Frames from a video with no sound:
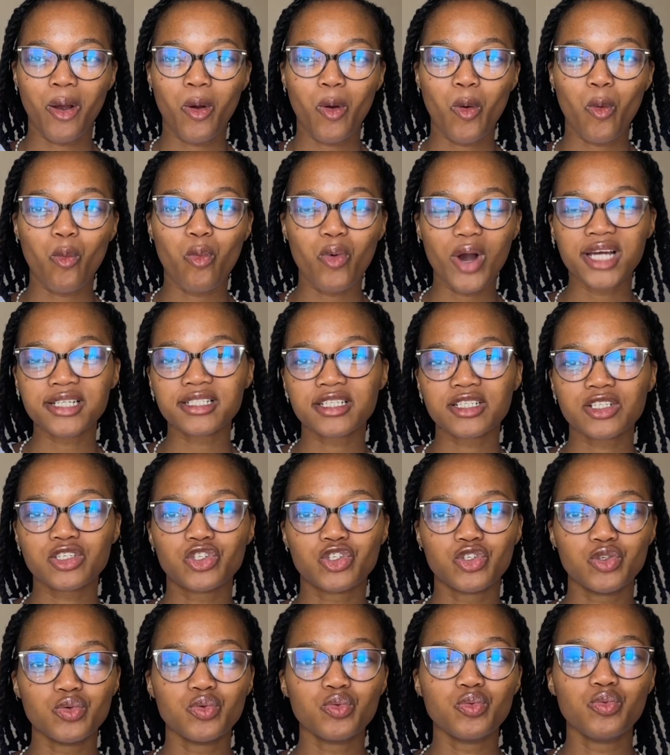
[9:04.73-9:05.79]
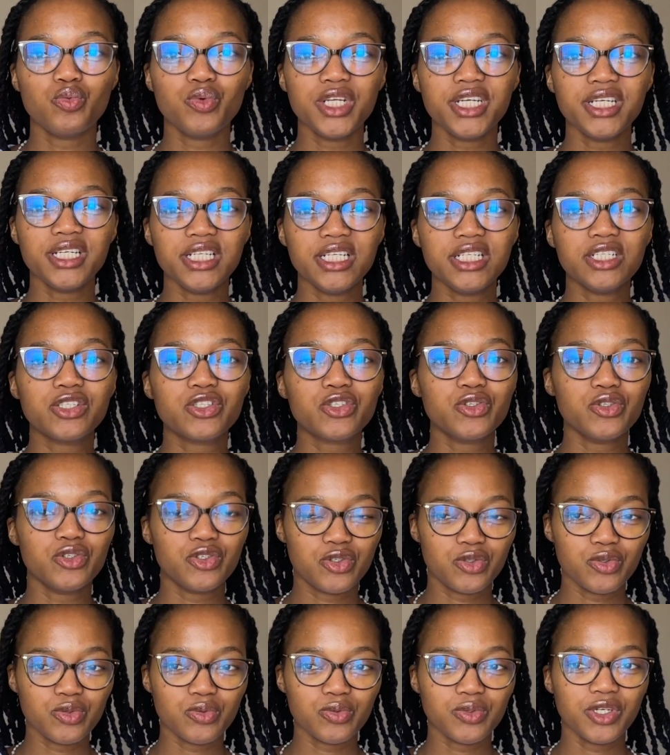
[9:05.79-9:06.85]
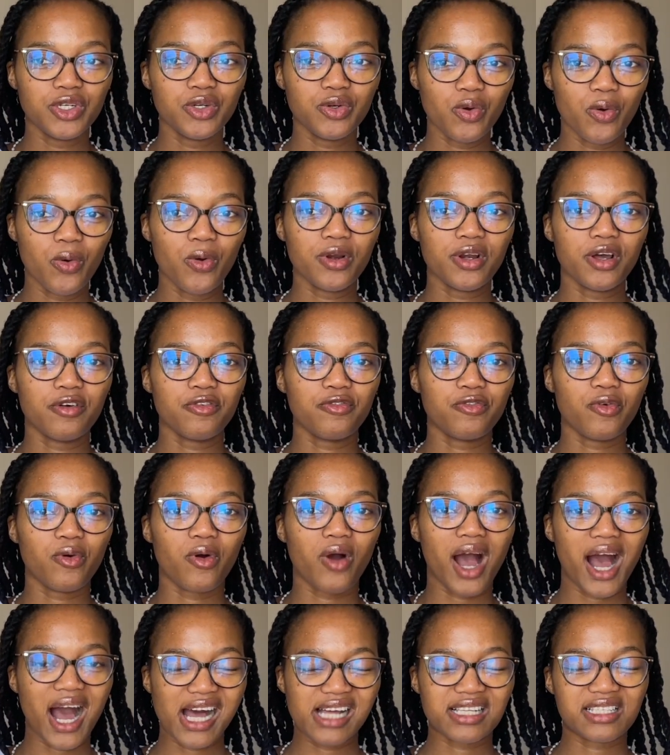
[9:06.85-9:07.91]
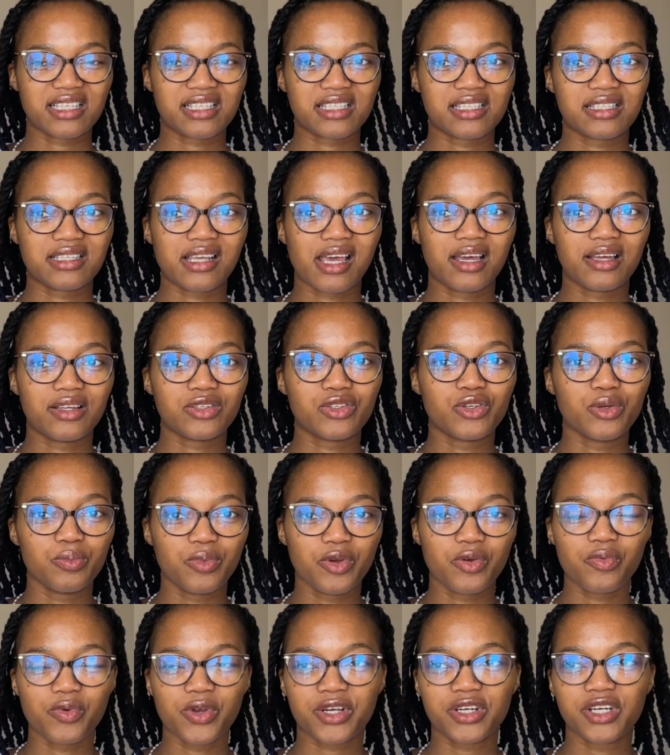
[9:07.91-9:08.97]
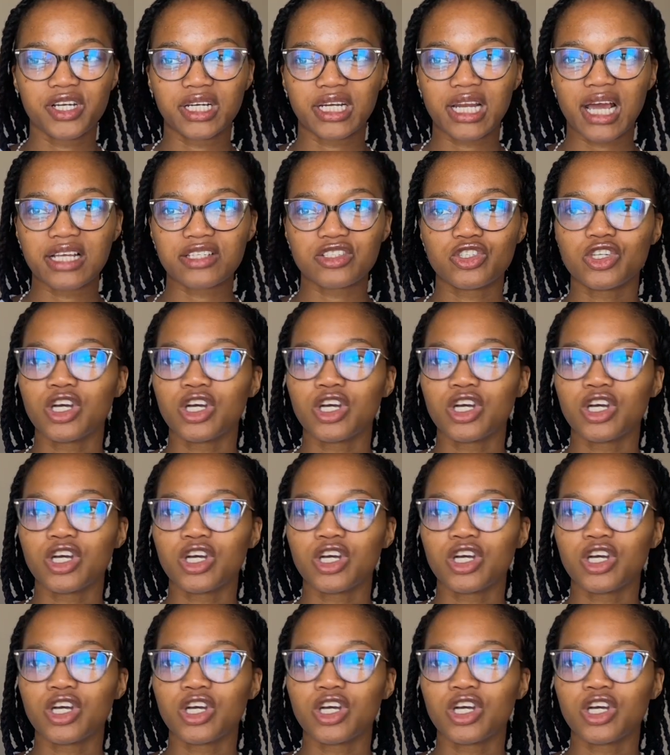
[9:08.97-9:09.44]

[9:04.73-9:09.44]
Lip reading: What do we need to do in order for us to be recognized?